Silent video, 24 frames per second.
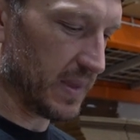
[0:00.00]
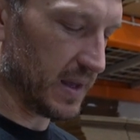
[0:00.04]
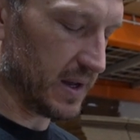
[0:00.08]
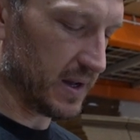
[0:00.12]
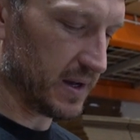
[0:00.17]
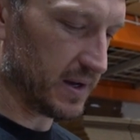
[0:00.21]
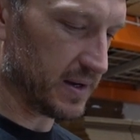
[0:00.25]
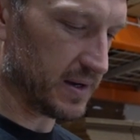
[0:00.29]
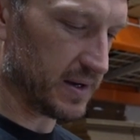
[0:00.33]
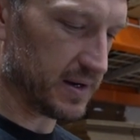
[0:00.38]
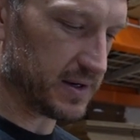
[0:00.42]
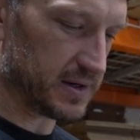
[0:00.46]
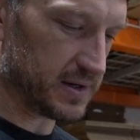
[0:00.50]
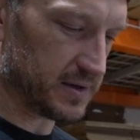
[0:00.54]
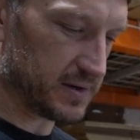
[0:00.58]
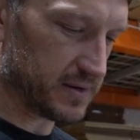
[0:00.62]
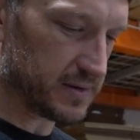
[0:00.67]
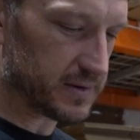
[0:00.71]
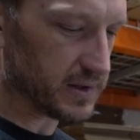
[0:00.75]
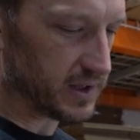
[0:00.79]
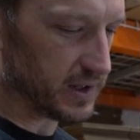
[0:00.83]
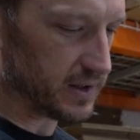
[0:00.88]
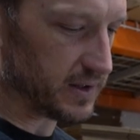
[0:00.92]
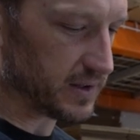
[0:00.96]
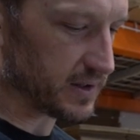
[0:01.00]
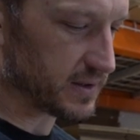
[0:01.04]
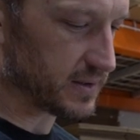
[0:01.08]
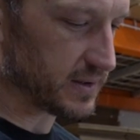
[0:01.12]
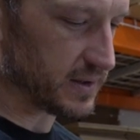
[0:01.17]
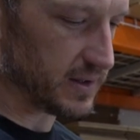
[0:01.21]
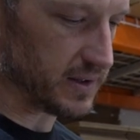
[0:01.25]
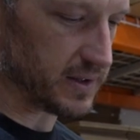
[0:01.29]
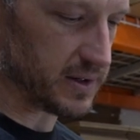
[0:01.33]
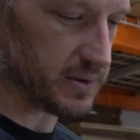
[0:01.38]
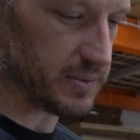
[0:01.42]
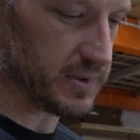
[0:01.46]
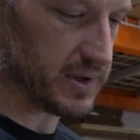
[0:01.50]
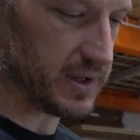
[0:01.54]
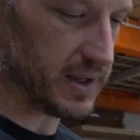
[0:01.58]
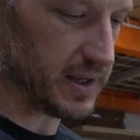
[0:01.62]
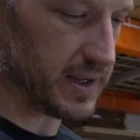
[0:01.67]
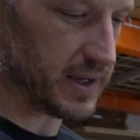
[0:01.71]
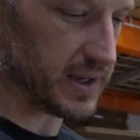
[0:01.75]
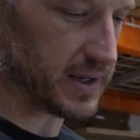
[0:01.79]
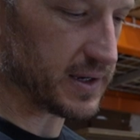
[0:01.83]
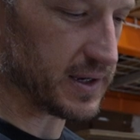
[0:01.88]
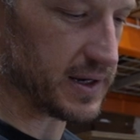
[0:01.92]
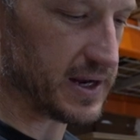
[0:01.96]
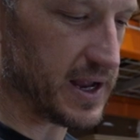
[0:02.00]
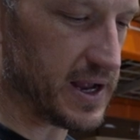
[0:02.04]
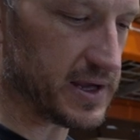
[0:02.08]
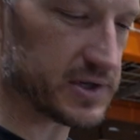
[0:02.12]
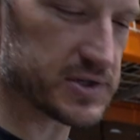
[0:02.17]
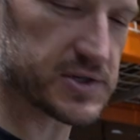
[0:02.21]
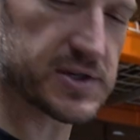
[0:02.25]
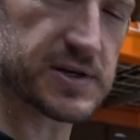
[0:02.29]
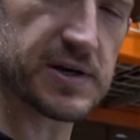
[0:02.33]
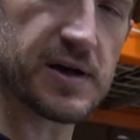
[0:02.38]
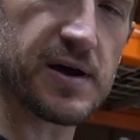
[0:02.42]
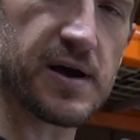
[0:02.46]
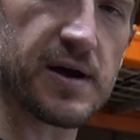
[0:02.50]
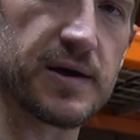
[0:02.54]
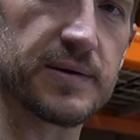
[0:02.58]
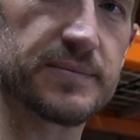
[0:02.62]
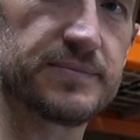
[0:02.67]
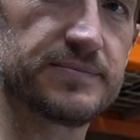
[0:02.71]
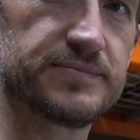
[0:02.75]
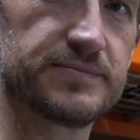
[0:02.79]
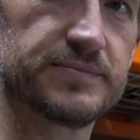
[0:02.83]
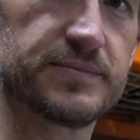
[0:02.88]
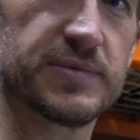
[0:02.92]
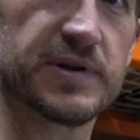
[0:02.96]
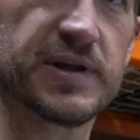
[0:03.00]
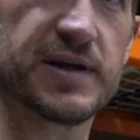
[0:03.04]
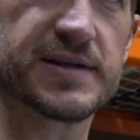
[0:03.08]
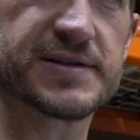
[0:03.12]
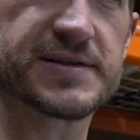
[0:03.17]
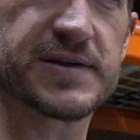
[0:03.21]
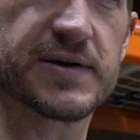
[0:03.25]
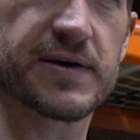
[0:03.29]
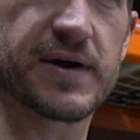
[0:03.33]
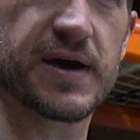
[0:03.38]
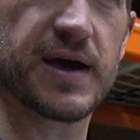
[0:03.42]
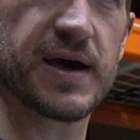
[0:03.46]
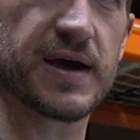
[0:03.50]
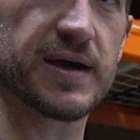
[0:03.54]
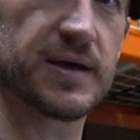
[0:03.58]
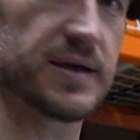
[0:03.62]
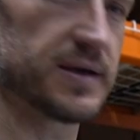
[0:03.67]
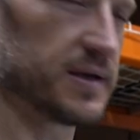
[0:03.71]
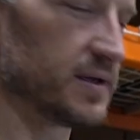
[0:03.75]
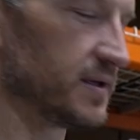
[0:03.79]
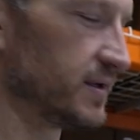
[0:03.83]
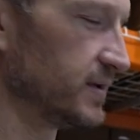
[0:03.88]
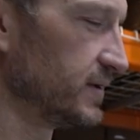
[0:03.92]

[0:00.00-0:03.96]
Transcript: Uh, I know you look a little bit like an astronaut, but that's okay.